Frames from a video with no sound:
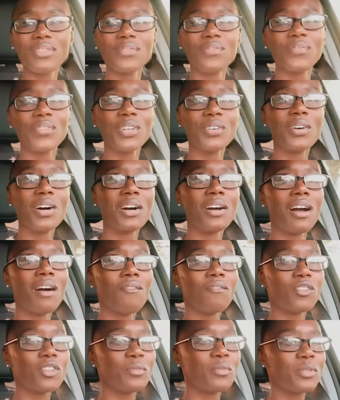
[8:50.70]
feel
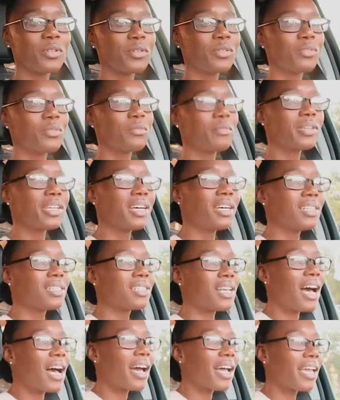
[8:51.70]
uncomfortable because
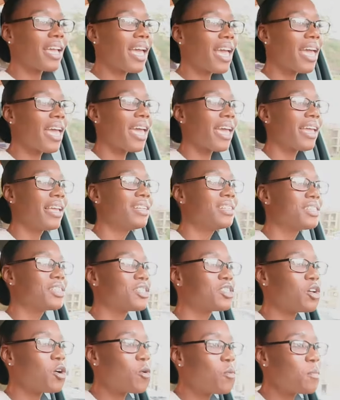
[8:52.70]
I hate
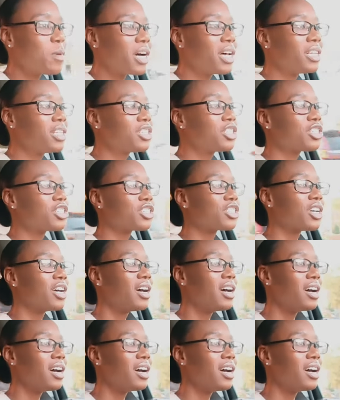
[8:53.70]
so much